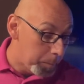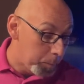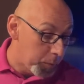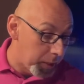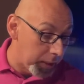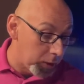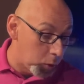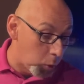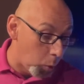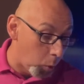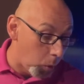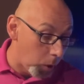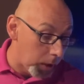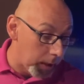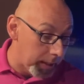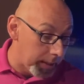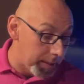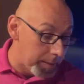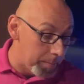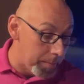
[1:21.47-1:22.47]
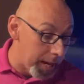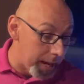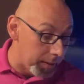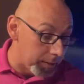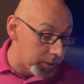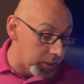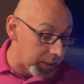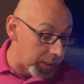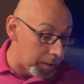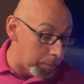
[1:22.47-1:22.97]
that tore in the
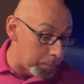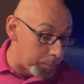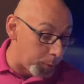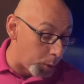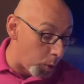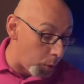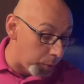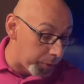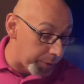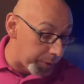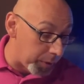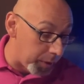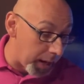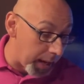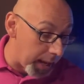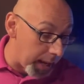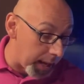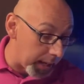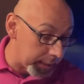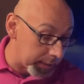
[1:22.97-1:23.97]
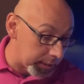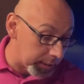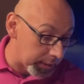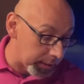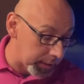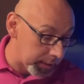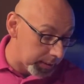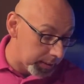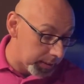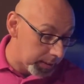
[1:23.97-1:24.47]
mountains, and it broke the rocks."
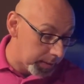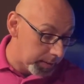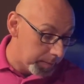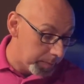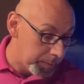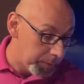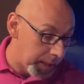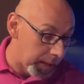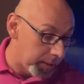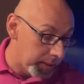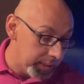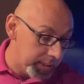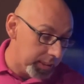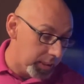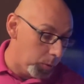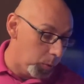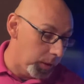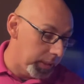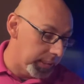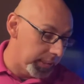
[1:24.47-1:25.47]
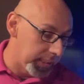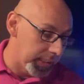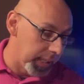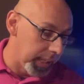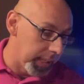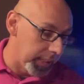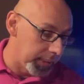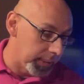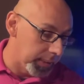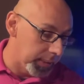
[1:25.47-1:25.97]
Now listen to what he
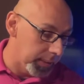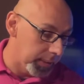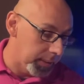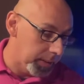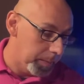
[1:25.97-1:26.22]
says.